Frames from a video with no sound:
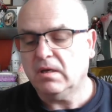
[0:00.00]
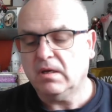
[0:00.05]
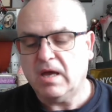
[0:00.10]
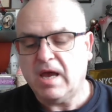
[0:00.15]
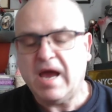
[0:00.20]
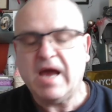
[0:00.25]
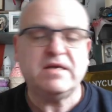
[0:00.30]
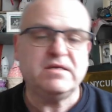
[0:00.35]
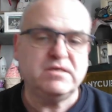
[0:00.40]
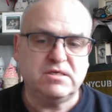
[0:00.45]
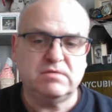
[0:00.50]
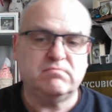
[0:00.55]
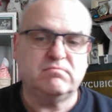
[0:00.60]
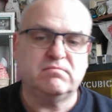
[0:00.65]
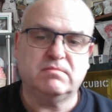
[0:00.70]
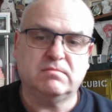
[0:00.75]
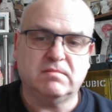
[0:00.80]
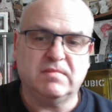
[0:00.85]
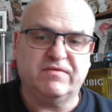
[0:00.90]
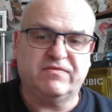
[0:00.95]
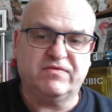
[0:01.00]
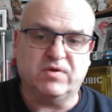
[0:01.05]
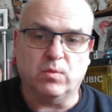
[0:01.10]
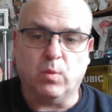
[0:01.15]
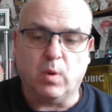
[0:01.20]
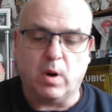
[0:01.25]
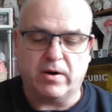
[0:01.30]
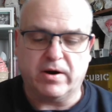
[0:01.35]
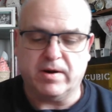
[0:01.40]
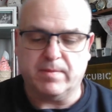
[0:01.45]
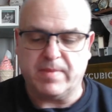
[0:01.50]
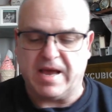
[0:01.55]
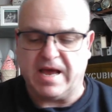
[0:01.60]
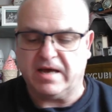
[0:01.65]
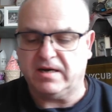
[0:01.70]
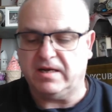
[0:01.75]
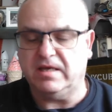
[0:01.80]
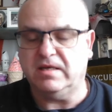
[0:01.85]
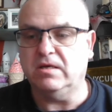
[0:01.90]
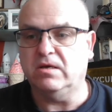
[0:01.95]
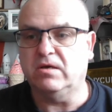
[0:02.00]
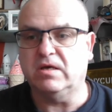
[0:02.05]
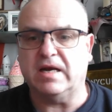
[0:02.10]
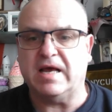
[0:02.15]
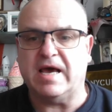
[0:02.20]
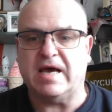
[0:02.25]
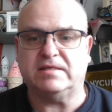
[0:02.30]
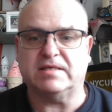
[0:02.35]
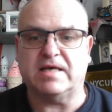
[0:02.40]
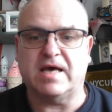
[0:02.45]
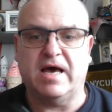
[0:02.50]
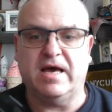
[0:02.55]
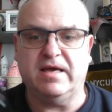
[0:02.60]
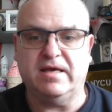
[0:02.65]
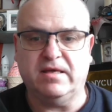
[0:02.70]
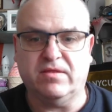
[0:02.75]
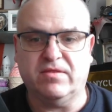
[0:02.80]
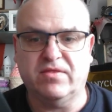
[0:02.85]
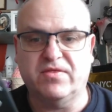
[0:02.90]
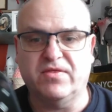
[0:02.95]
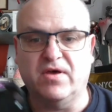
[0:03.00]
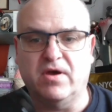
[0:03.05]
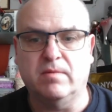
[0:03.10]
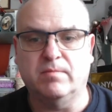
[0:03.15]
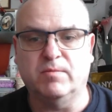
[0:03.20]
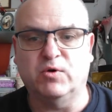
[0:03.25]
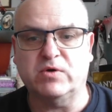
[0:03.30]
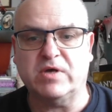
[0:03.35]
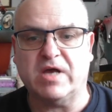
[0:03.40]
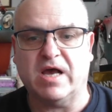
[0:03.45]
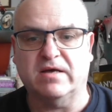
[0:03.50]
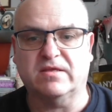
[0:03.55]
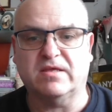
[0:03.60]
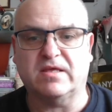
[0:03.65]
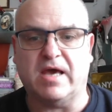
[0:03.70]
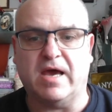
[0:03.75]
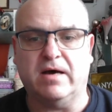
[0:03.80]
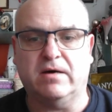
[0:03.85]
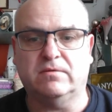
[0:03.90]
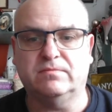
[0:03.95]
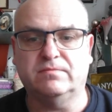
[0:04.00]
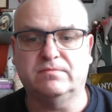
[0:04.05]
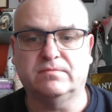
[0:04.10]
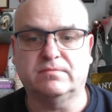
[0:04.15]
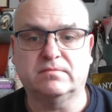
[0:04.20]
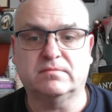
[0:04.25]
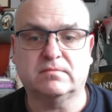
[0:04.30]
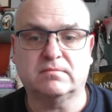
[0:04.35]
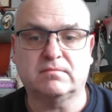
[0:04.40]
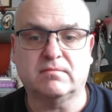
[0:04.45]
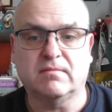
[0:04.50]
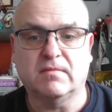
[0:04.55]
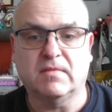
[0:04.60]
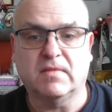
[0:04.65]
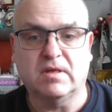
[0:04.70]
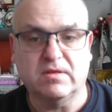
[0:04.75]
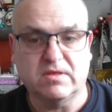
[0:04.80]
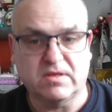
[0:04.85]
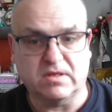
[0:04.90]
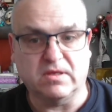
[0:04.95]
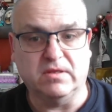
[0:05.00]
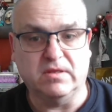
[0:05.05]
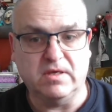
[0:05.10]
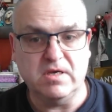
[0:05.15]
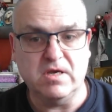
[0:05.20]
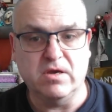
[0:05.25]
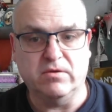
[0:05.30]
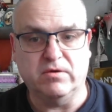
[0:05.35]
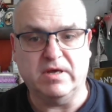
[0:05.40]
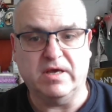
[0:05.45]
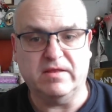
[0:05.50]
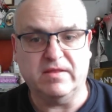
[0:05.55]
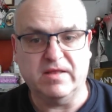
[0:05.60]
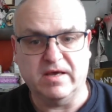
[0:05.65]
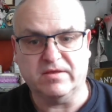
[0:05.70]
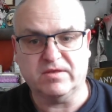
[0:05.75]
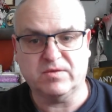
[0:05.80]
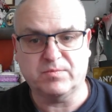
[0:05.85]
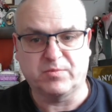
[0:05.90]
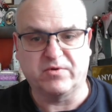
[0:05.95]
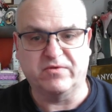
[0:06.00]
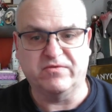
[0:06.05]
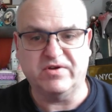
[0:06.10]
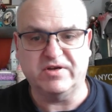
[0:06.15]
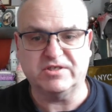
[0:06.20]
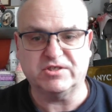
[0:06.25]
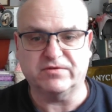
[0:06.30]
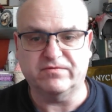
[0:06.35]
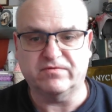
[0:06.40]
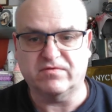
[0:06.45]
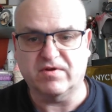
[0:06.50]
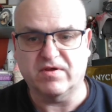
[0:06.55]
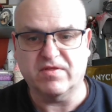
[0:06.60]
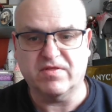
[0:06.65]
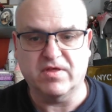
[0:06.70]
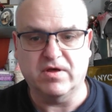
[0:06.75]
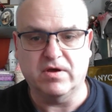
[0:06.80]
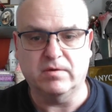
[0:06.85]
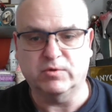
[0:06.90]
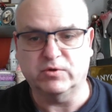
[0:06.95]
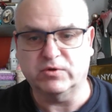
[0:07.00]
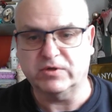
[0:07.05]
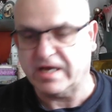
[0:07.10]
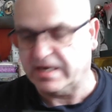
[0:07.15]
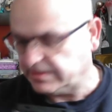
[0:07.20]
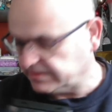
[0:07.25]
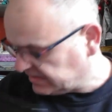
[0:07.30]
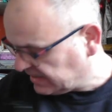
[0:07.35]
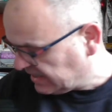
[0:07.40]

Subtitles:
And if you're worried about it, you can add a thermal cutout to the unit. There's provision for a thermal cutout.